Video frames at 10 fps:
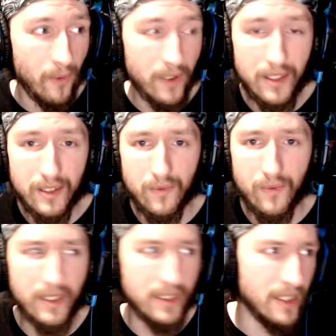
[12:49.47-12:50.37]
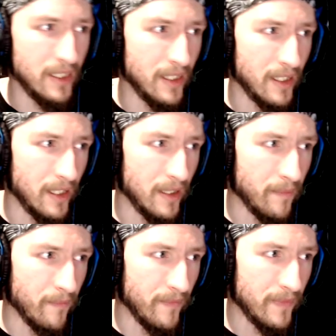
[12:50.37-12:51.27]
with with the
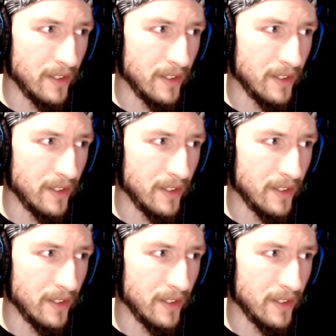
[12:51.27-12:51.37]
um,